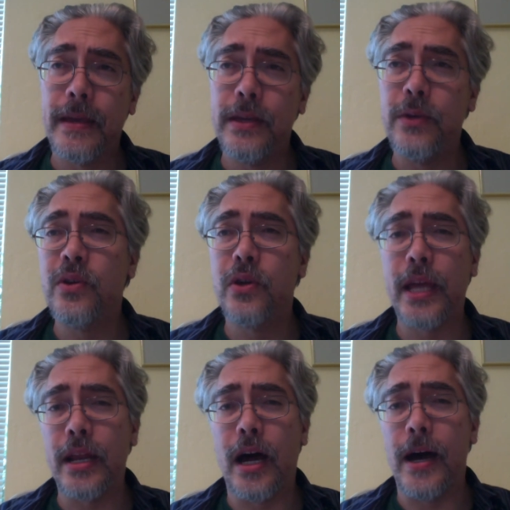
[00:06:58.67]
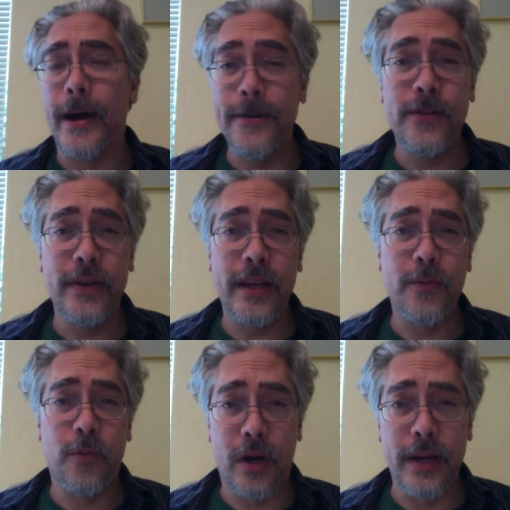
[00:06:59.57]
you get
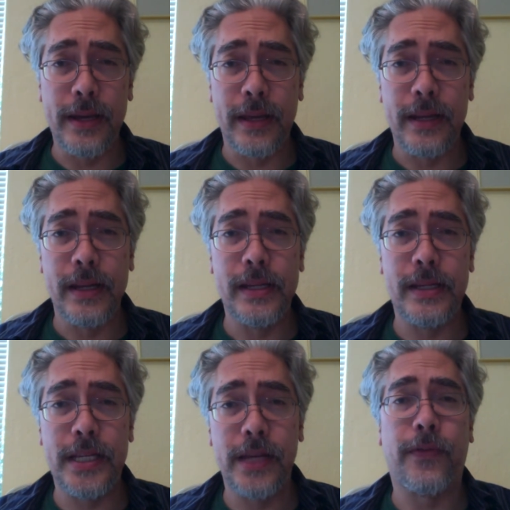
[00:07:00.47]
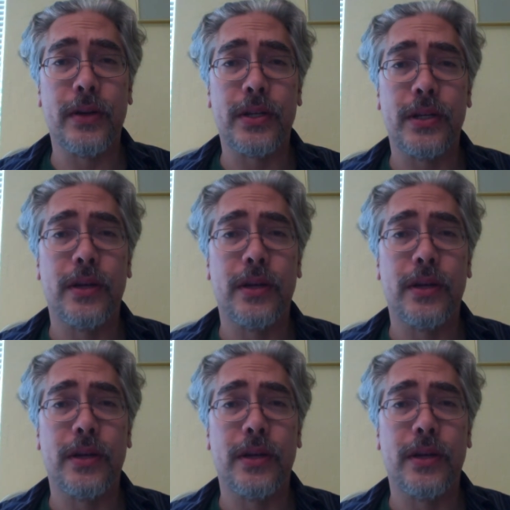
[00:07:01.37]
101 different